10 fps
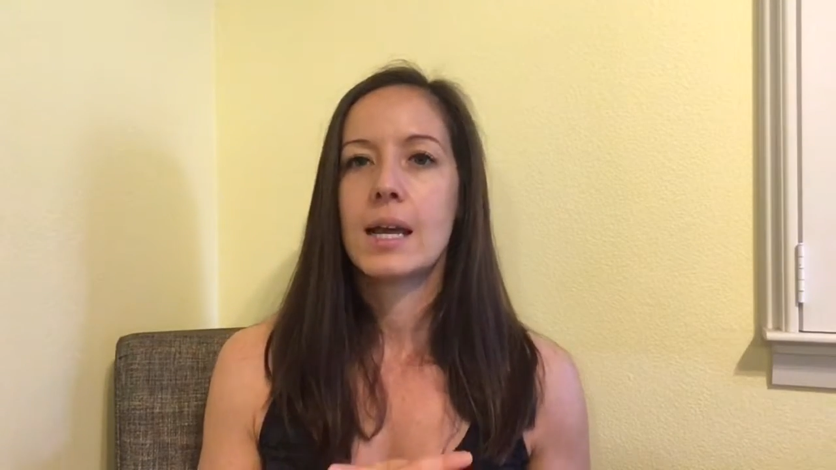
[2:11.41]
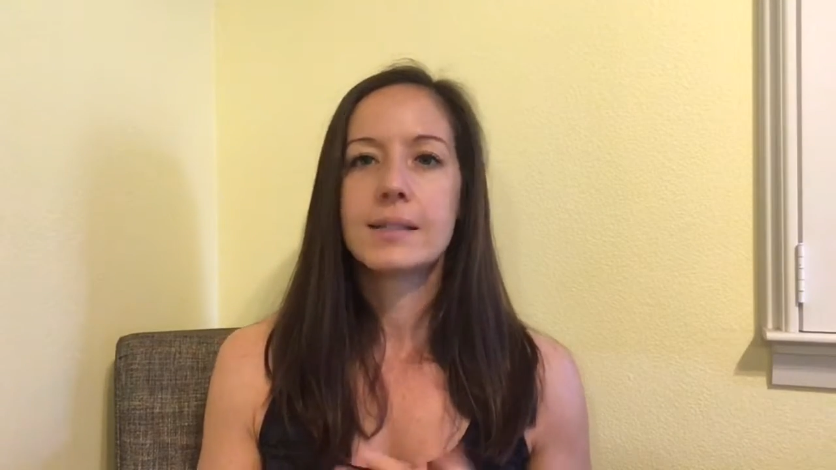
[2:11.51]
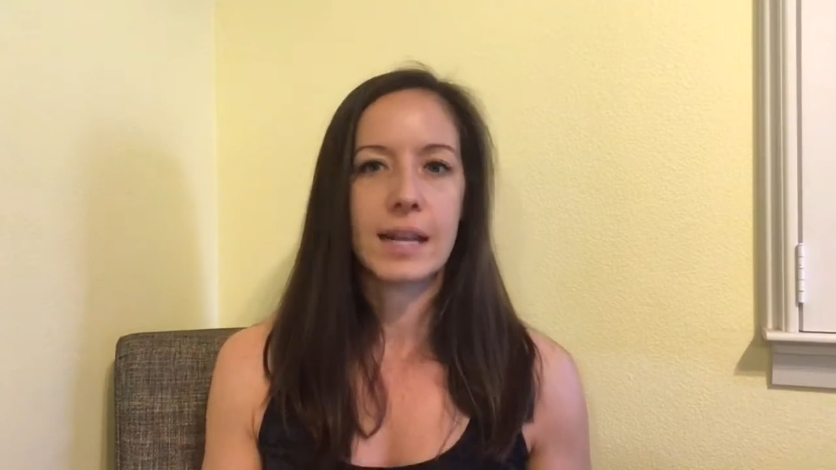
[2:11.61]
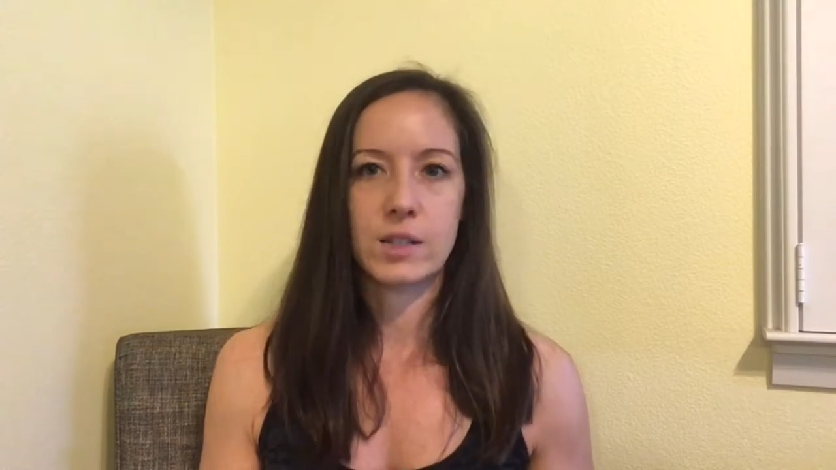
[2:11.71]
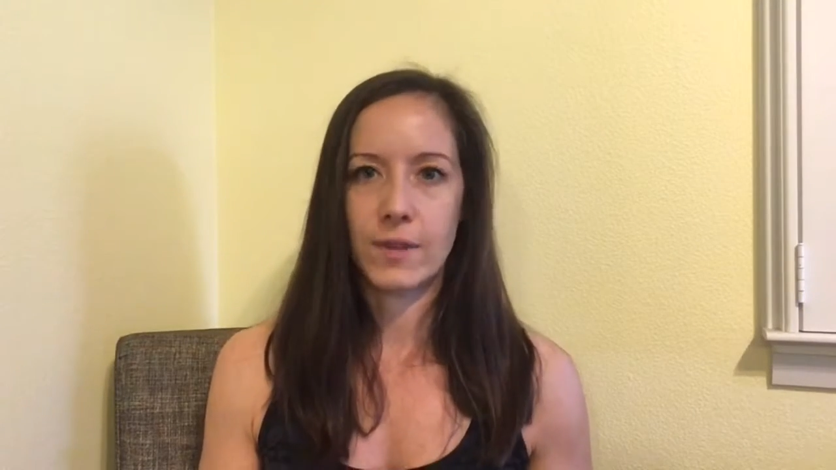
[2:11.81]

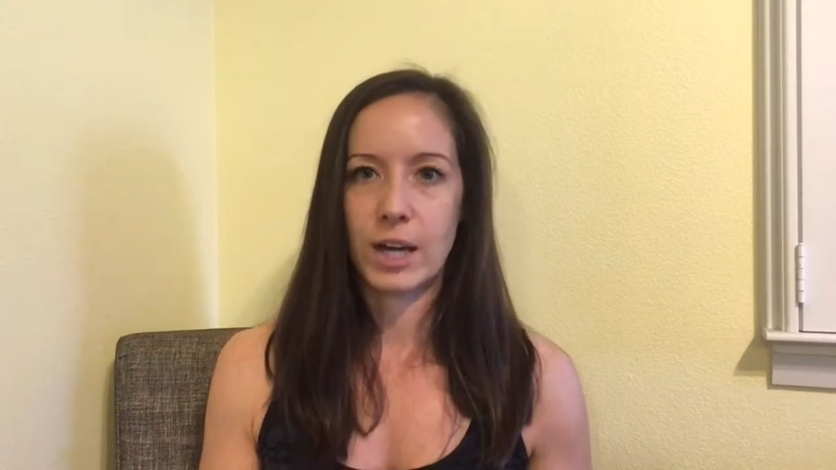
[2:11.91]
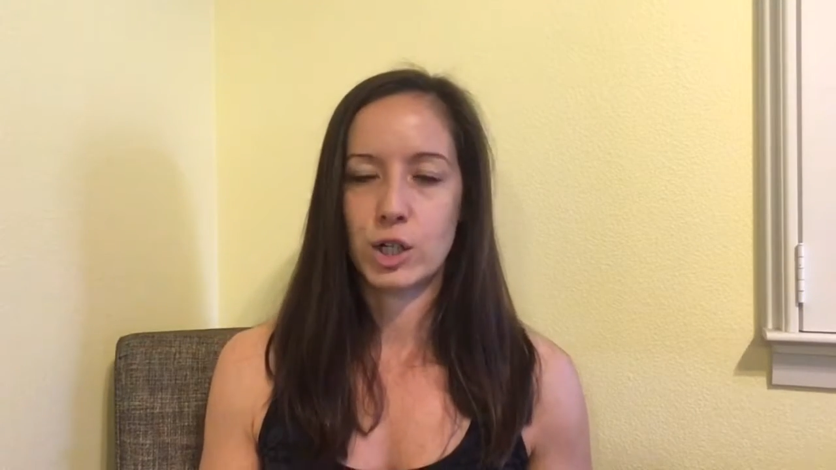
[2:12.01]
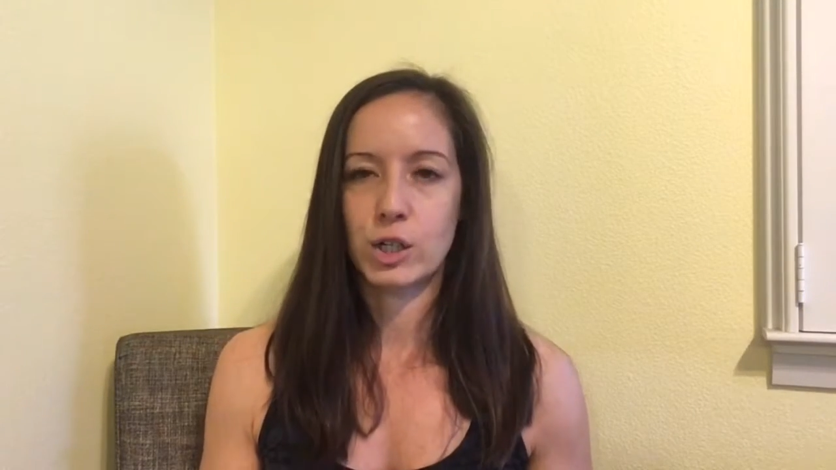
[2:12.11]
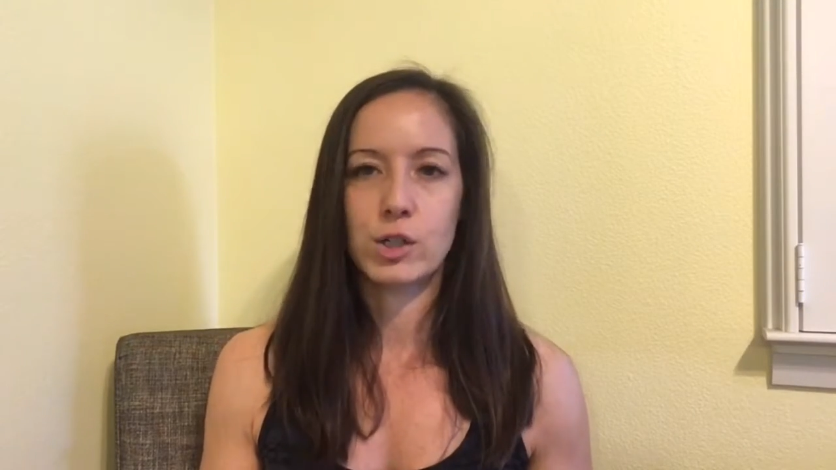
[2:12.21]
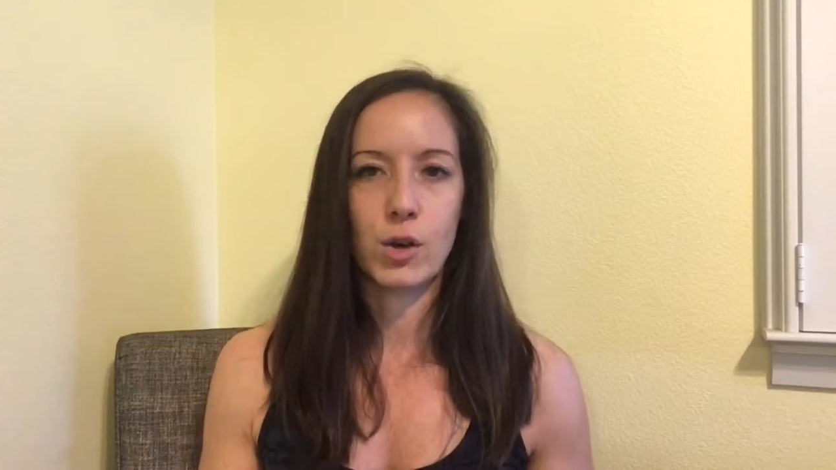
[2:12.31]

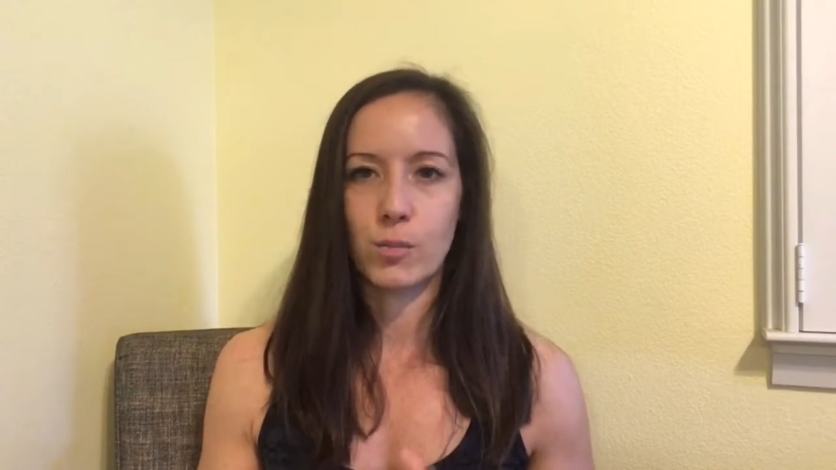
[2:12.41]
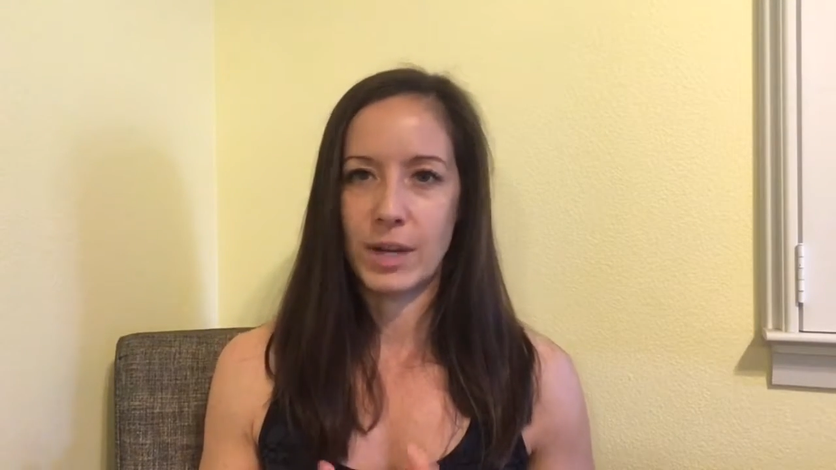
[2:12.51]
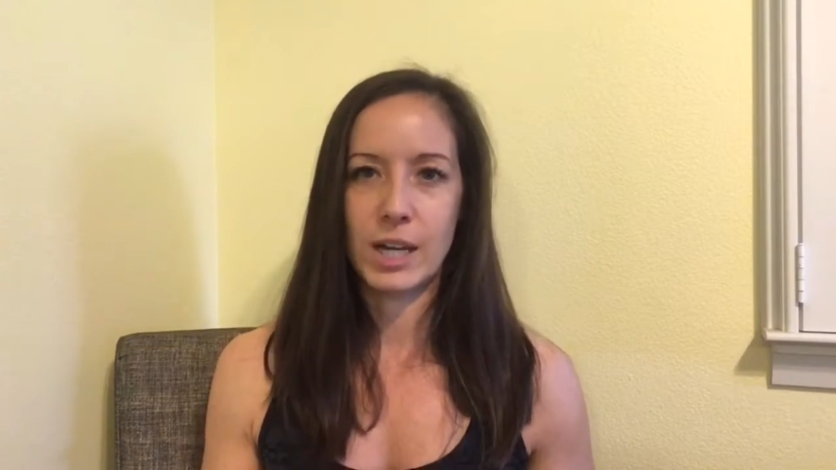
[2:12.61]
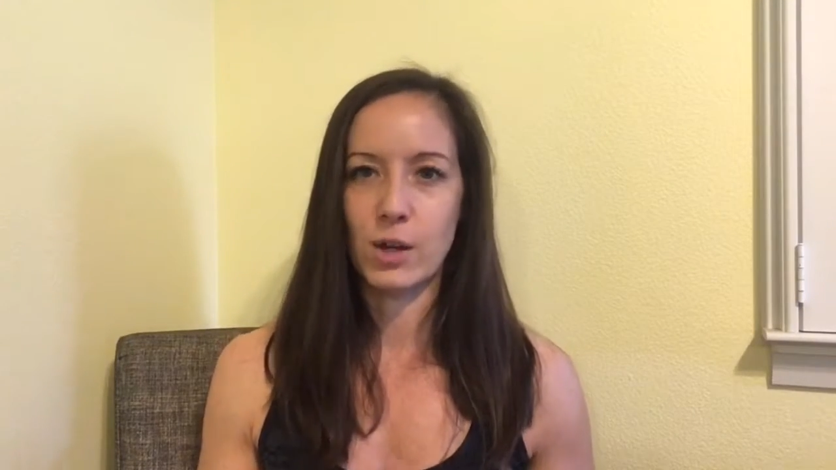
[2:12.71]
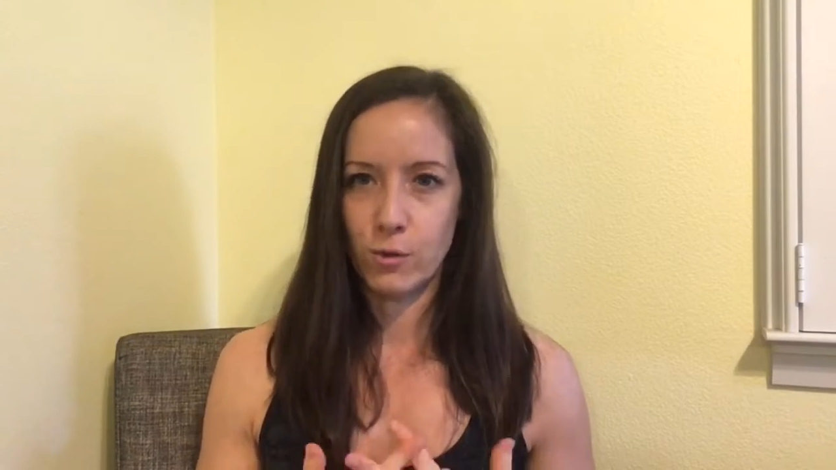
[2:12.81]
satisfaction, so
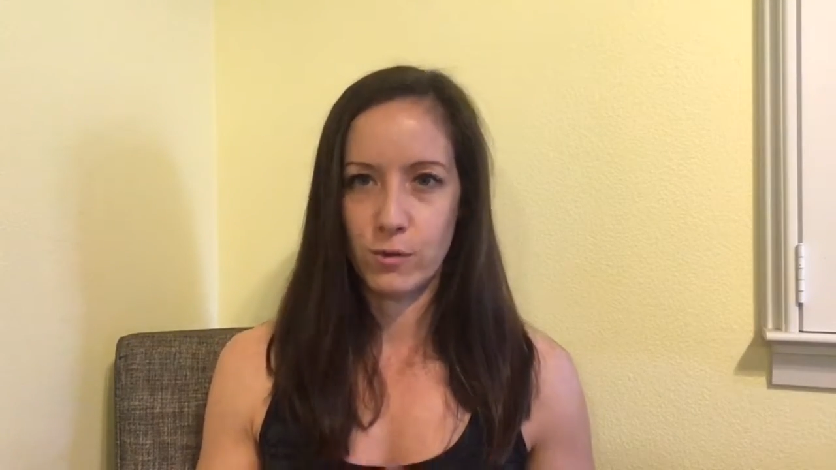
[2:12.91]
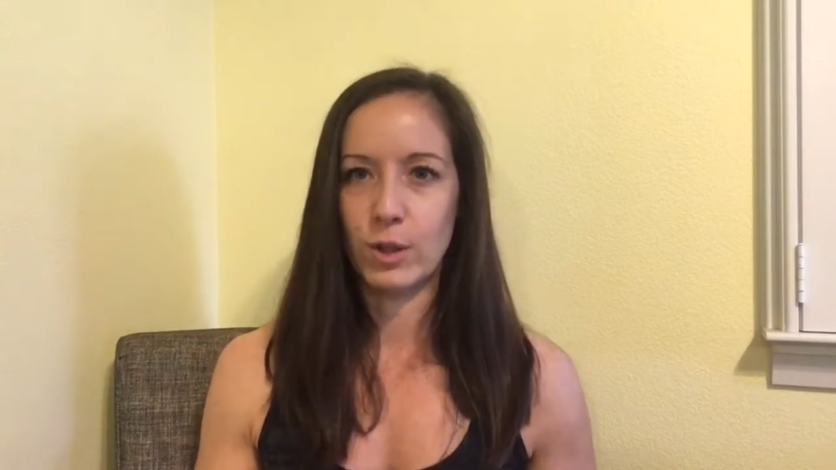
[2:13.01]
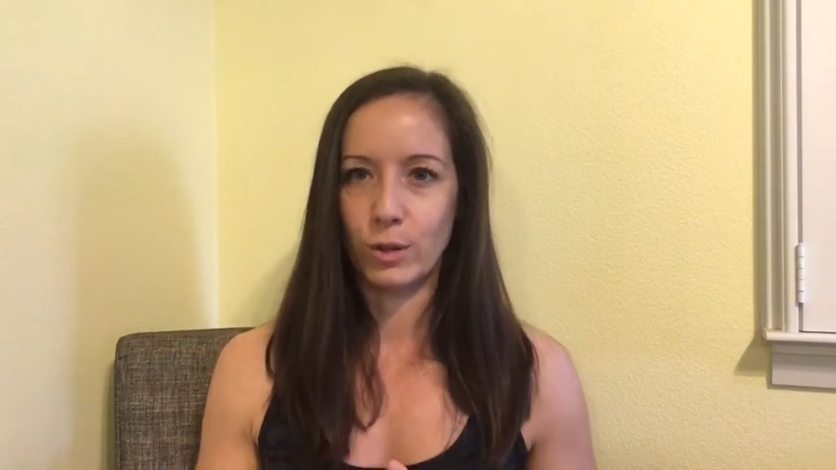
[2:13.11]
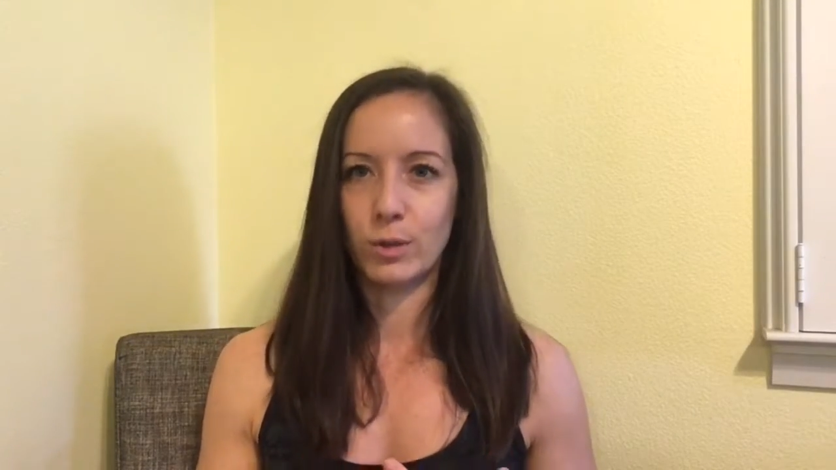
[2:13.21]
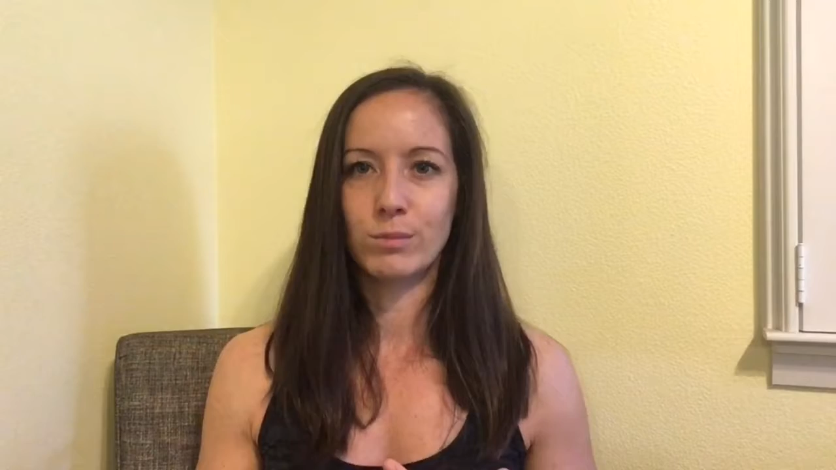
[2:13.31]
making you
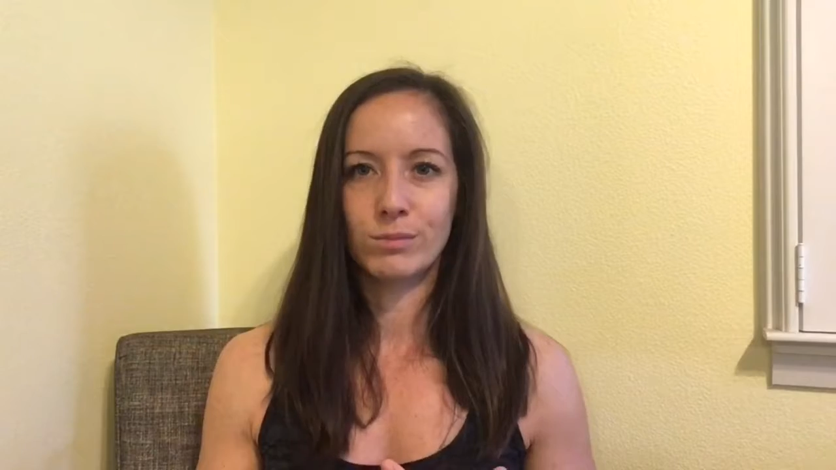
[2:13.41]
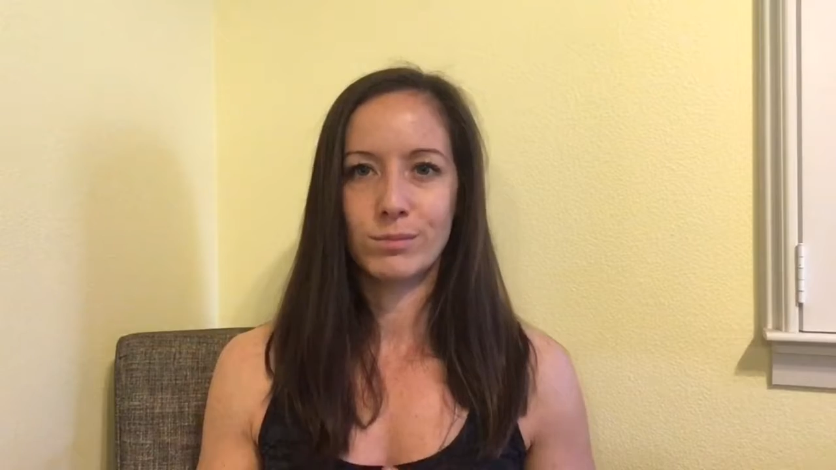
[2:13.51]
feel